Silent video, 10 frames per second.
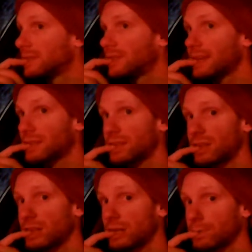£6,500, they said
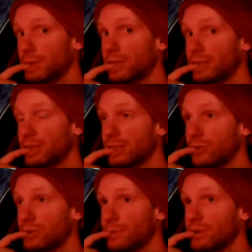they
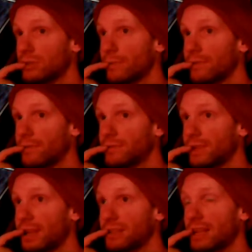give it to me, it should be £7,000.